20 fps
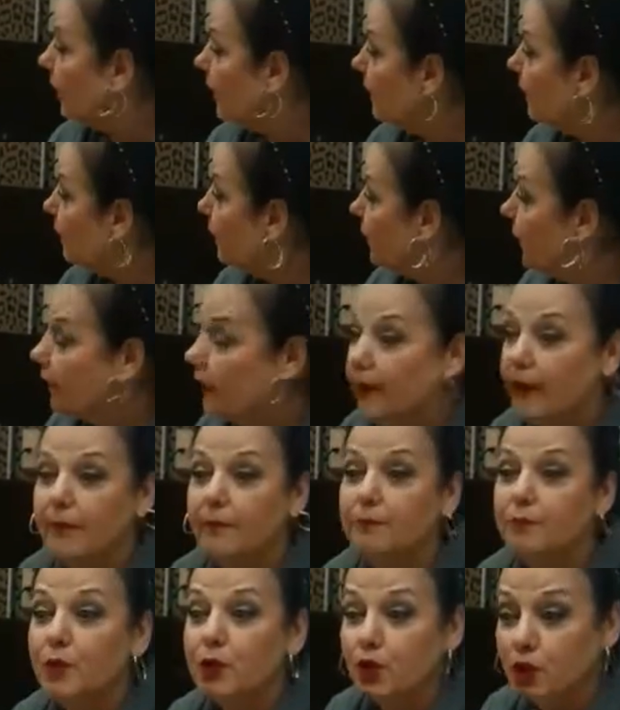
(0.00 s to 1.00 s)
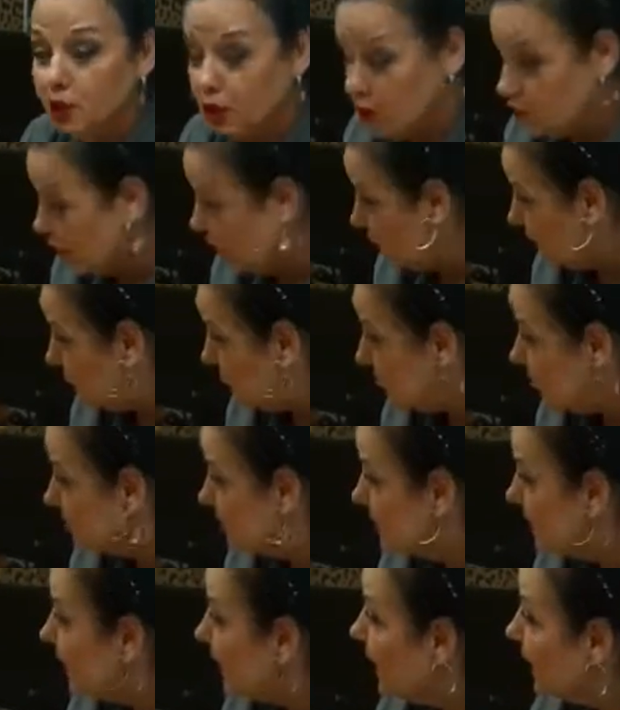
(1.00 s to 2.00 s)
it the
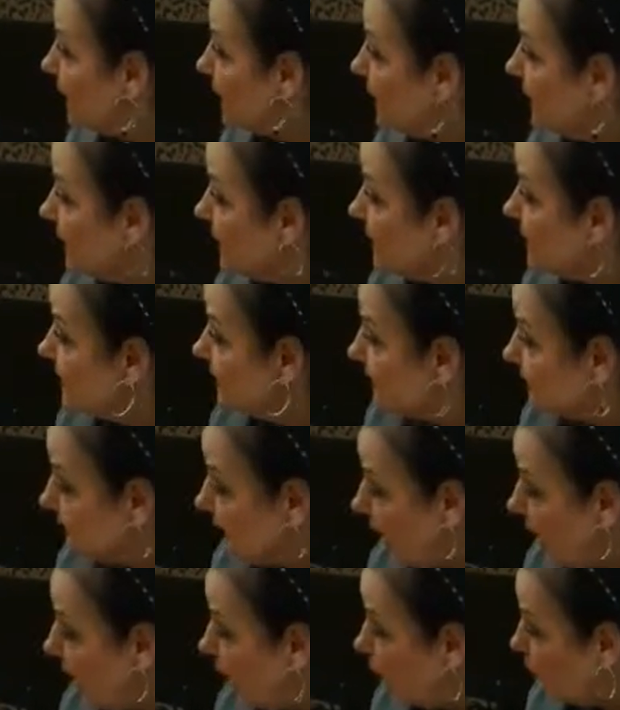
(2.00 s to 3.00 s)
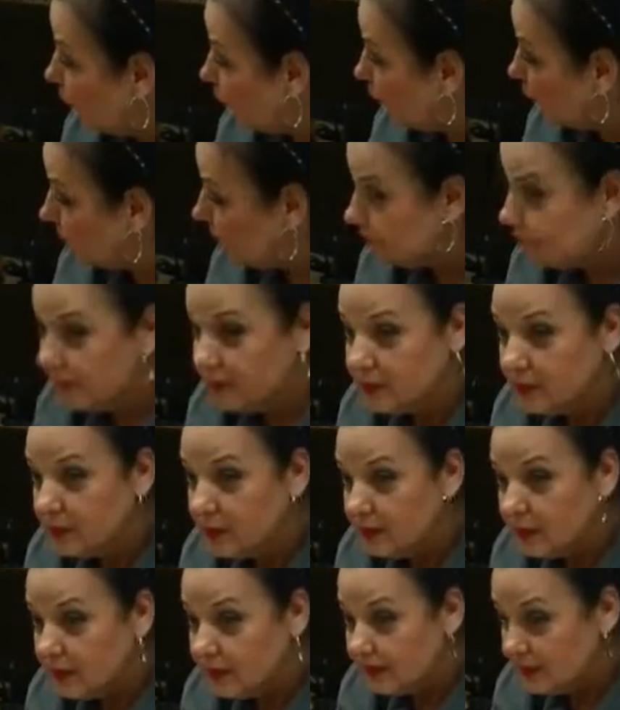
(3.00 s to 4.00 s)
units. This is our
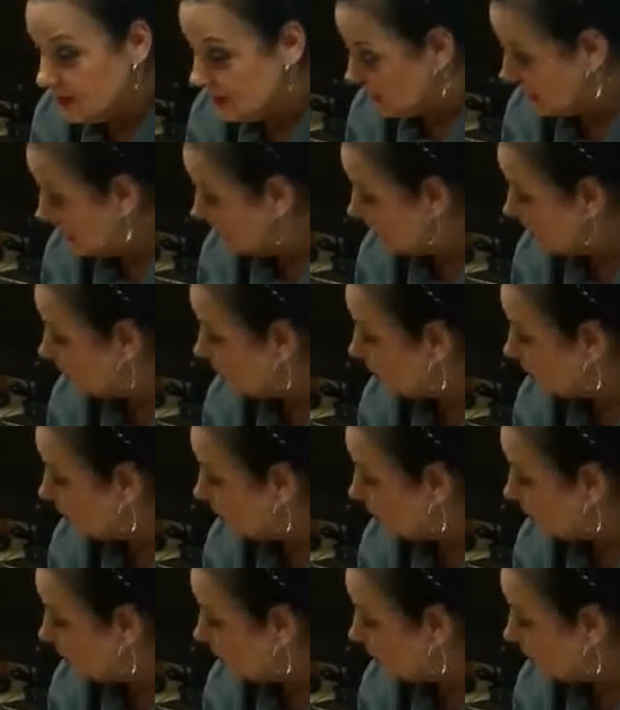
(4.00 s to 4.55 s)
tens